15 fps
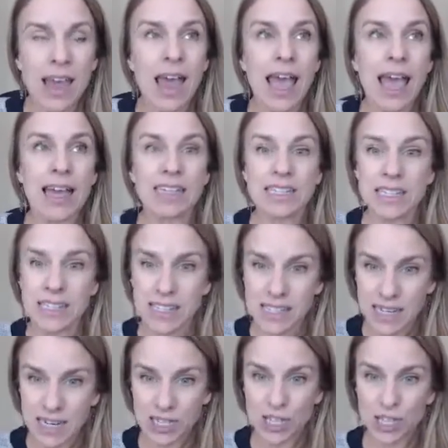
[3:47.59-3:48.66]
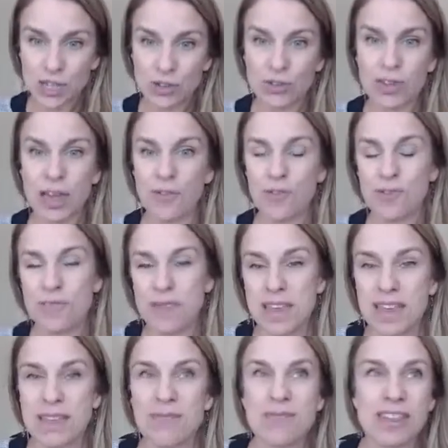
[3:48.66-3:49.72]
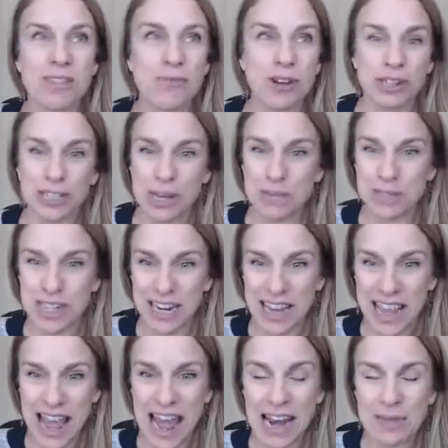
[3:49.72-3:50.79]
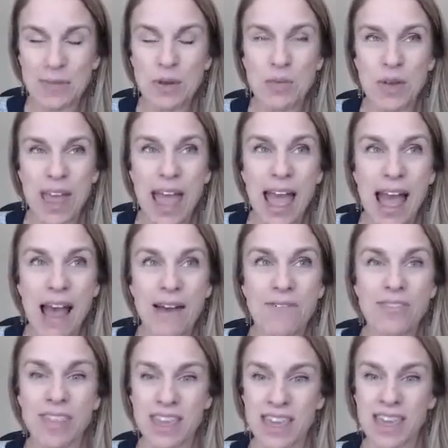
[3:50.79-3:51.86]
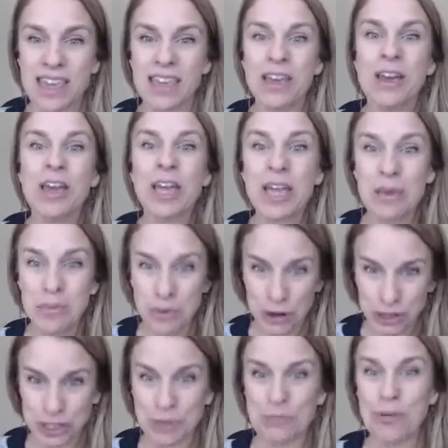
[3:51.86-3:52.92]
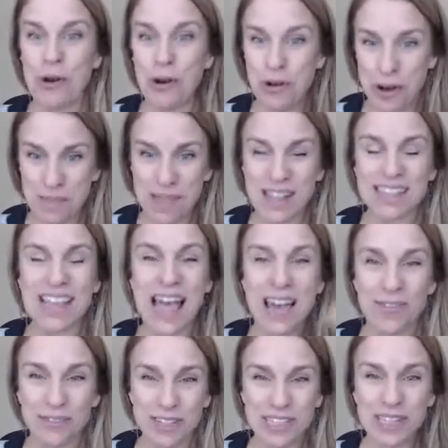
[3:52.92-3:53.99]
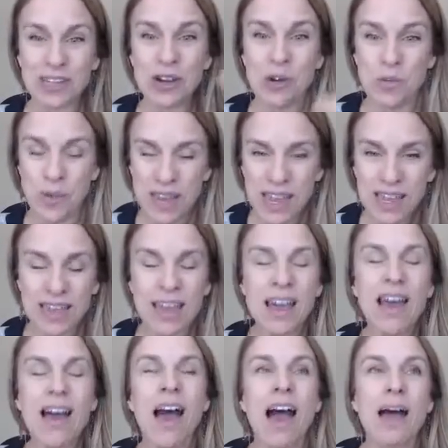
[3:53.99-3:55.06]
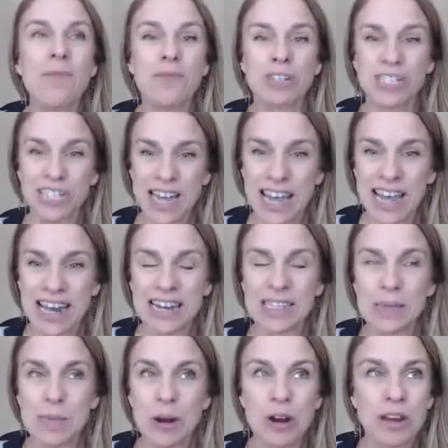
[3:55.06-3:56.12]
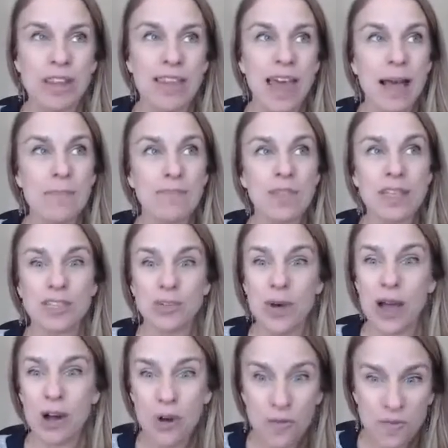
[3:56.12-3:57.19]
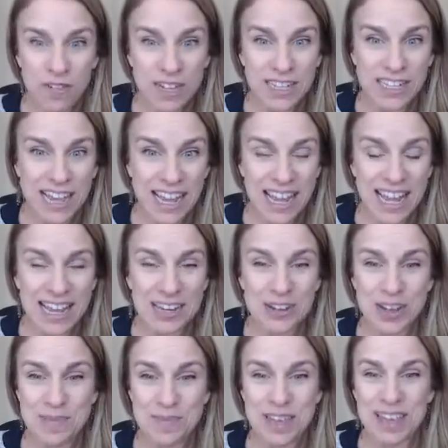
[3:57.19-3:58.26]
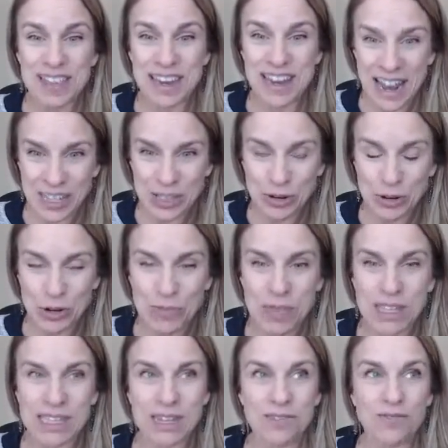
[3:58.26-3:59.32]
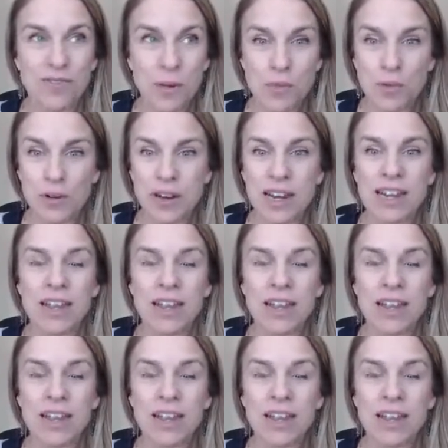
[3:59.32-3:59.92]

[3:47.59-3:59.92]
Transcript: And to stick to, like for me with the Workshops Done Academy, we have the immersion program that's every single week, which Diane is a part of that. So hopefully, Diane, you can be in the next group that's in February.